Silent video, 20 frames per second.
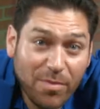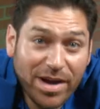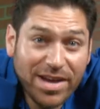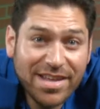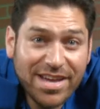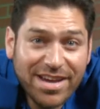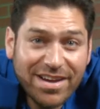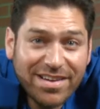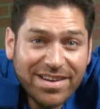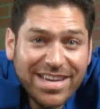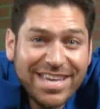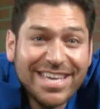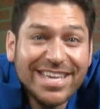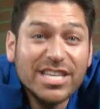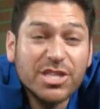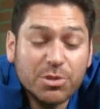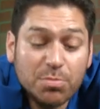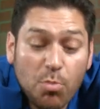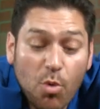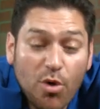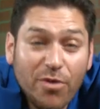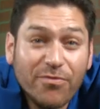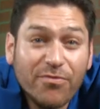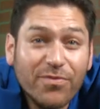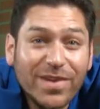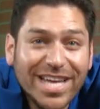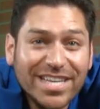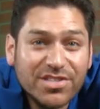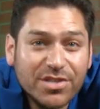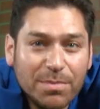right here is more
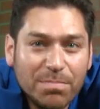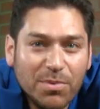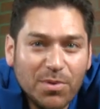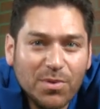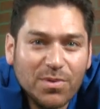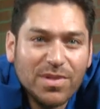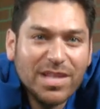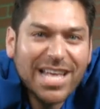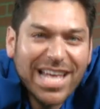flexible,